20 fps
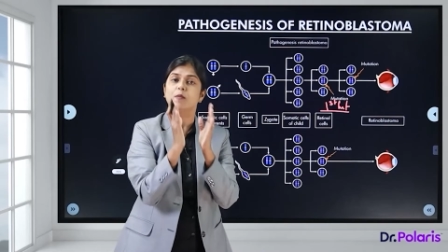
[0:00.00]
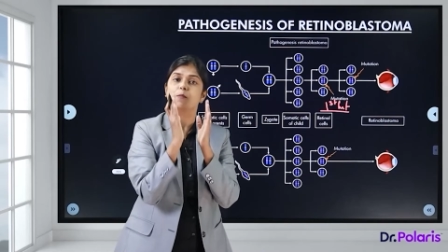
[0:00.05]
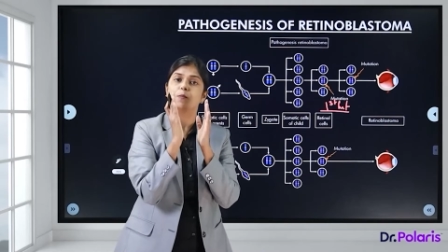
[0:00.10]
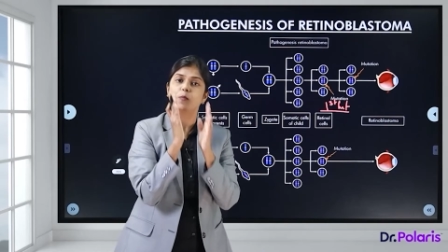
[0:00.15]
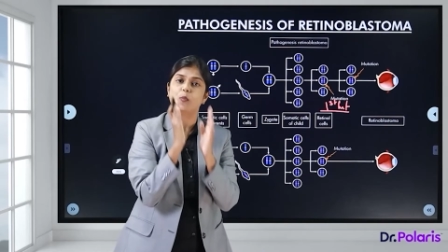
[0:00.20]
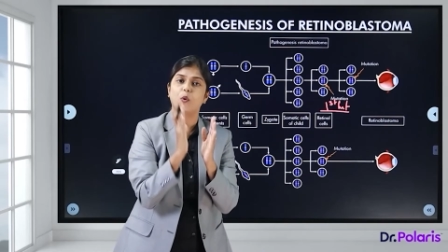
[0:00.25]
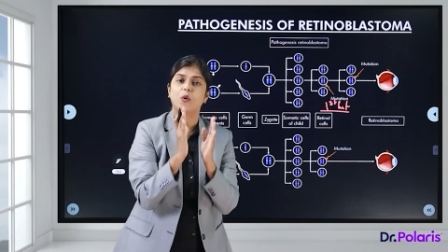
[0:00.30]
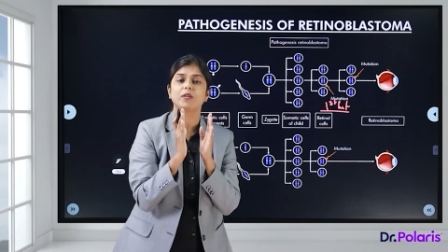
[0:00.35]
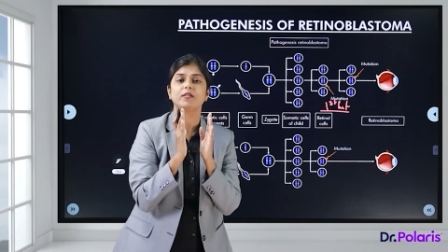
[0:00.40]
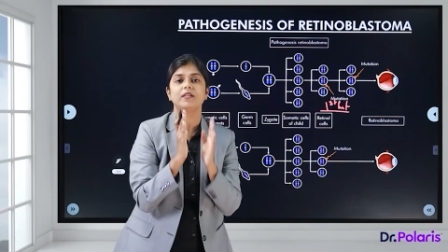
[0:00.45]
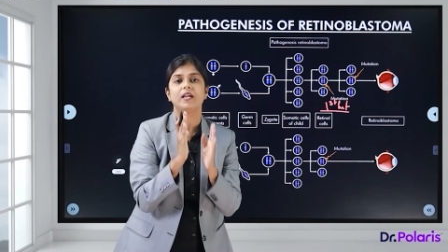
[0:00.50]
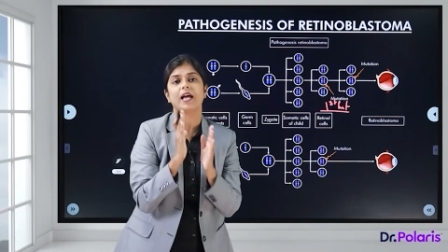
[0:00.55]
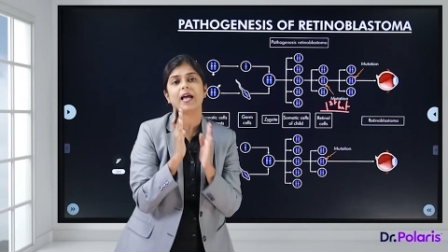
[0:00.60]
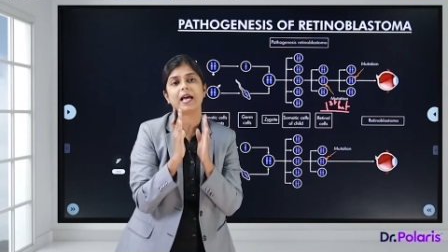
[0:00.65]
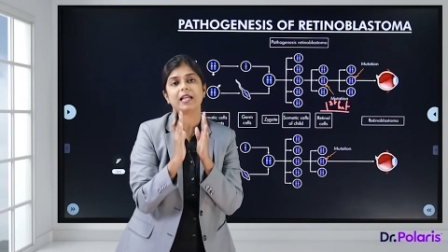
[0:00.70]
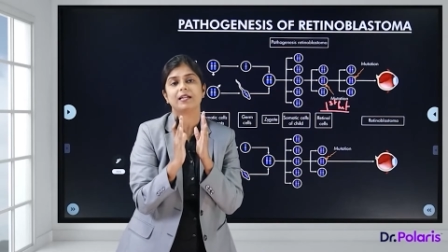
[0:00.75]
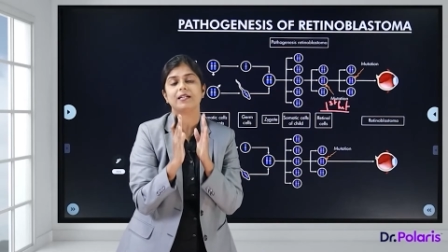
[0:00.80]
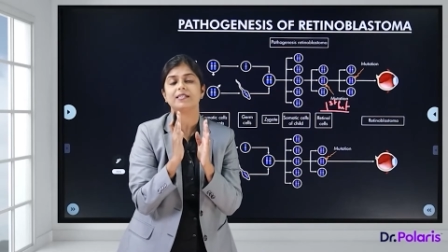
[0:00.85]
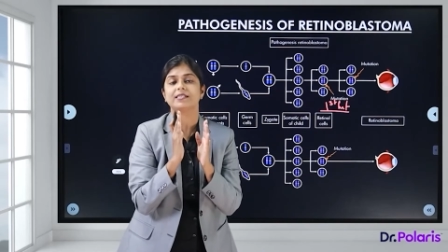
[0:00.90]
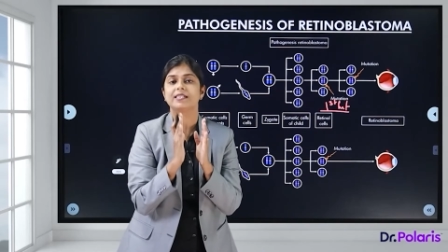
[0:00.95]
both the
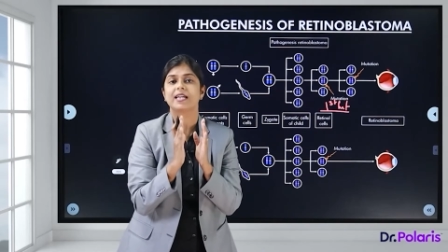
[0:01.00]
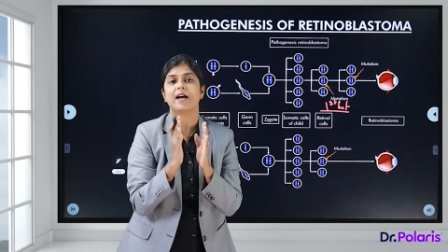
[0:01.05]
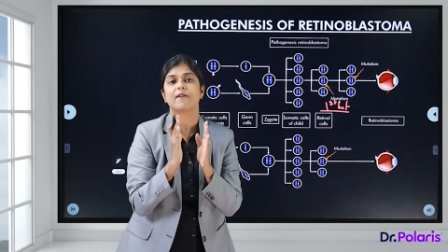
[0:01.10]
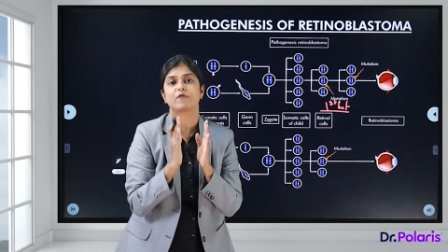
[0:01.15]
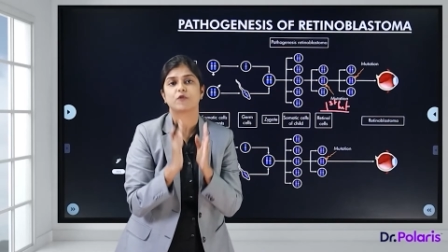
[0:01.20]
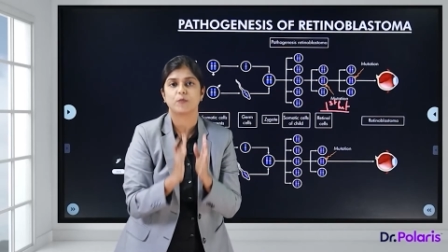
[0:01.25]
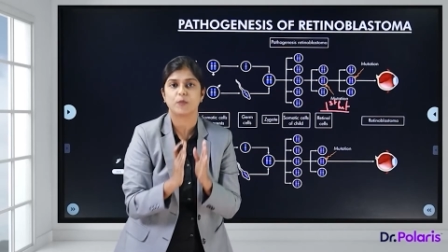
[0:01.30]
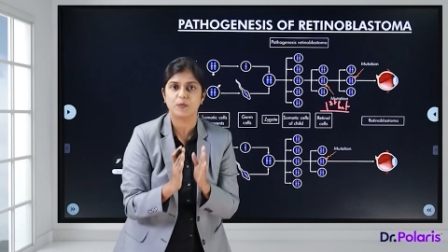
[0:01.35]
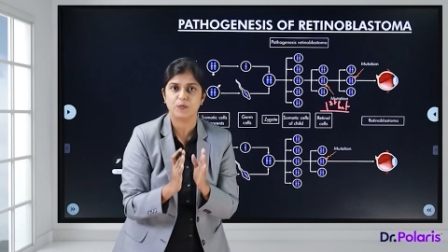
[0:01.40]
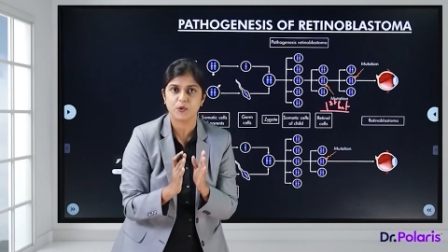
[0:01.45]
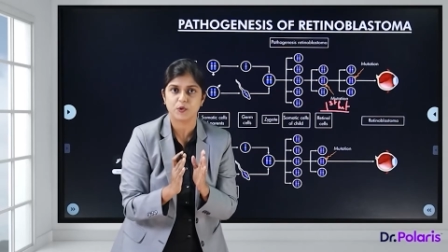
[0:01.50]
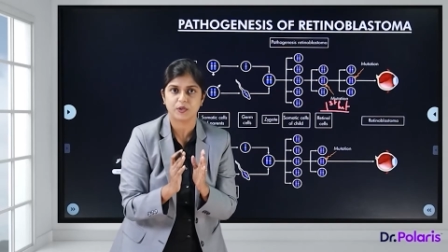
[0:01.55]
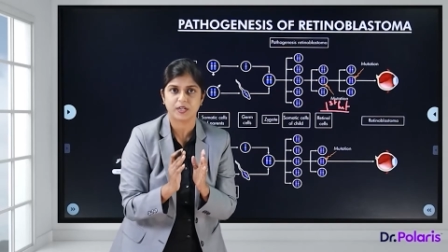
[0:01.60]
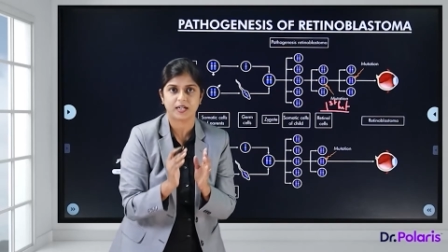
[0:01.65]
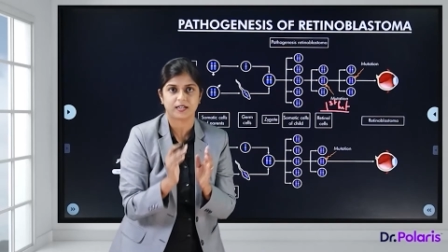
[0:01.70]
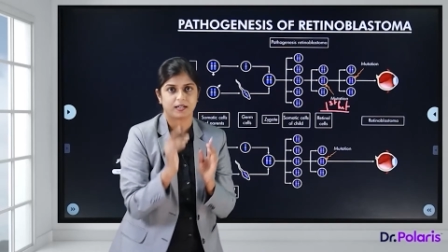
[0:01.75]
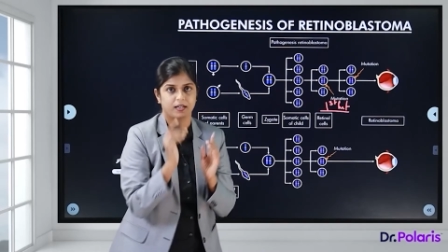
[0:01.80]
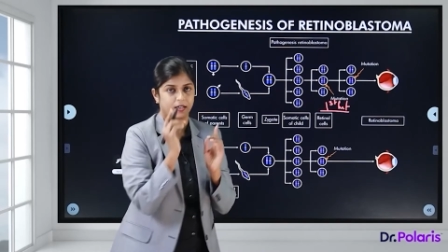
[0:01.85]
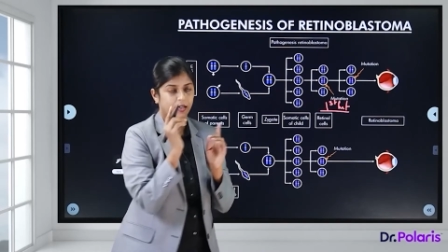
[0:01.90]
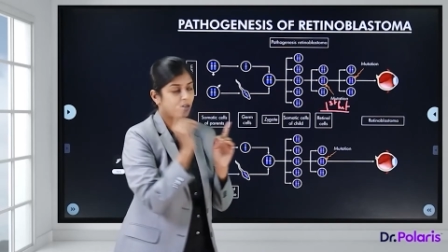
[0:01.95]
alleles have to be
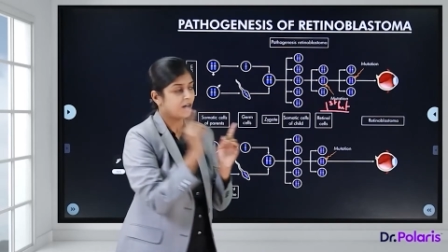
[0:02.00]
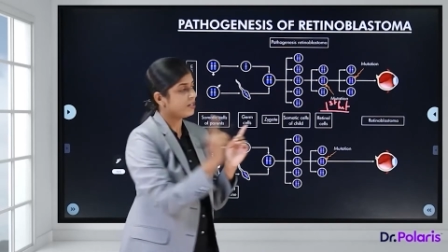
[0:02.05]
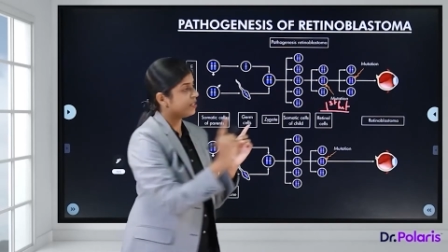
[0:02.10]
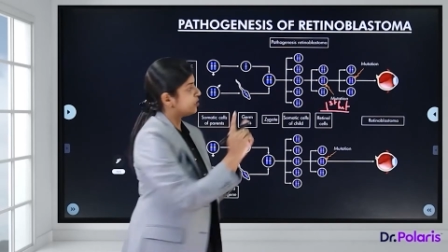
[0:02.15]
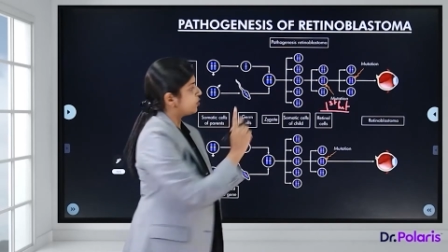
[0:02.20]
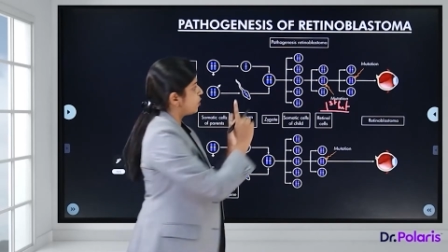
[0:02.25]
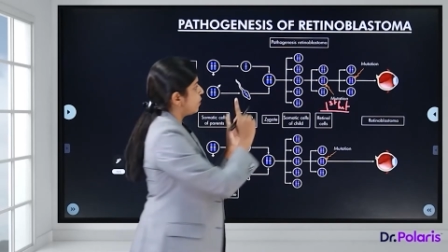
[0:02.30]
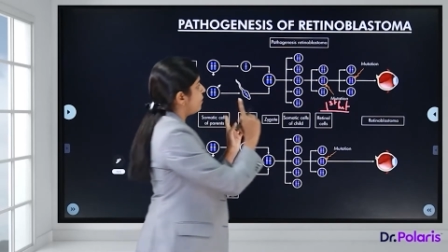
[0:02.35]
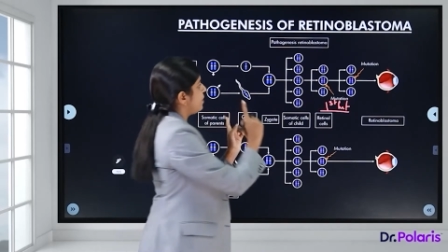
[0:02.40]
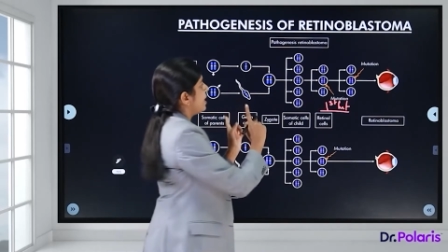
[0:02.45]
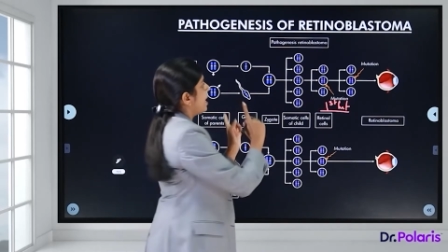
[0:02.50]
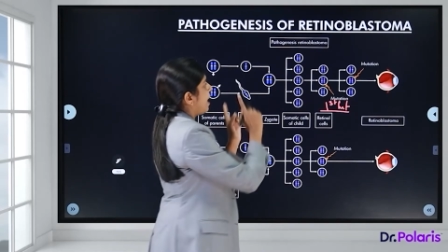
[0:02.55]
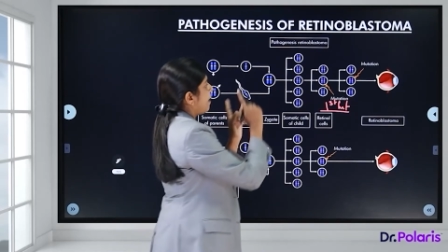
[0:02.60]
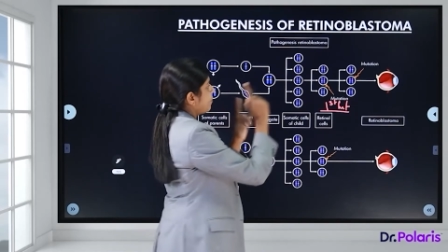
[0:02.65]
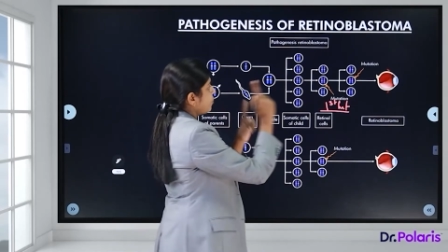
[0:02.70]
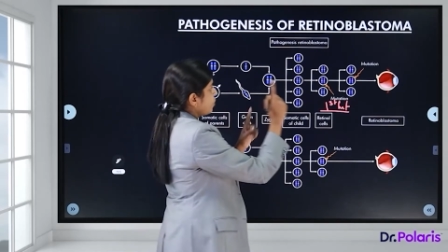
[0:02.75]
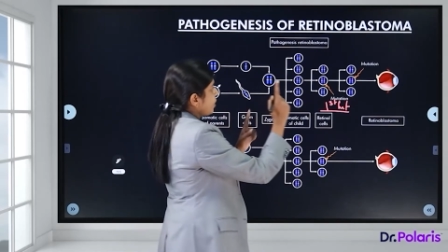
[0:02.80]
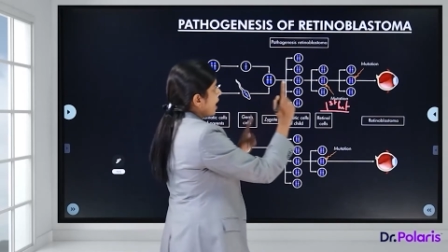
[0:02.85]
mutated. So we have to